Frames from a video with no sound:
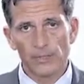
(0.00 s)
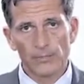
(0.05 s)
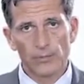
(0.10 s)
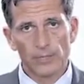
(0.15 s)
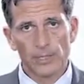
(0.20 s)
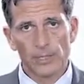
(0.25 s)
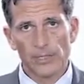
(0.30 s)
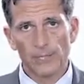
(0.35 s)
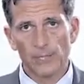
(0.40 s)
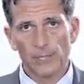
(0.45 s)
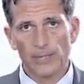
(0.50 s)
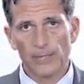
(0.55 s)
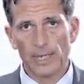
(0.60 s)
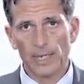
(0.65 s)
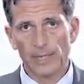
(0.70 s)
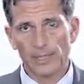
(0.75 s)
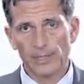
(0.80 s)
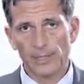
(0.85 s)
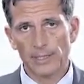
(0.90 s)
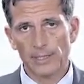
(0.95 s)
just
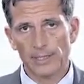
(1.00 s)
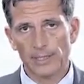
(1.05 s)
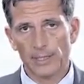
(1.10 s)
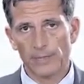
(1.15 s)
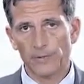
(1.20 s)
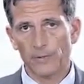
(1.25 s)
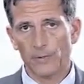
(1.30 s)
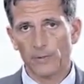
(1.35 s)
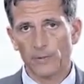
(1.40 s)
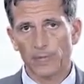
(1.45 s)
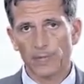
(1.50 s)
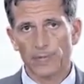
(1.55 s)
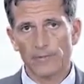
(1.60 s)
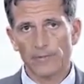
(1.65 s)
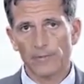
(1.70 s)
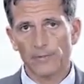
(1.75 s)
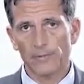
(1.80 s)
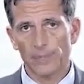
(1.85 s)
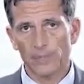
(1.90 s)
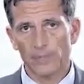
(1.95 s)
emphasizes that for
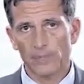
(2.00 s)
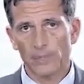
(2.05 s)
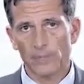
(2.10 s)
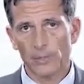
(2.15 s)
any investor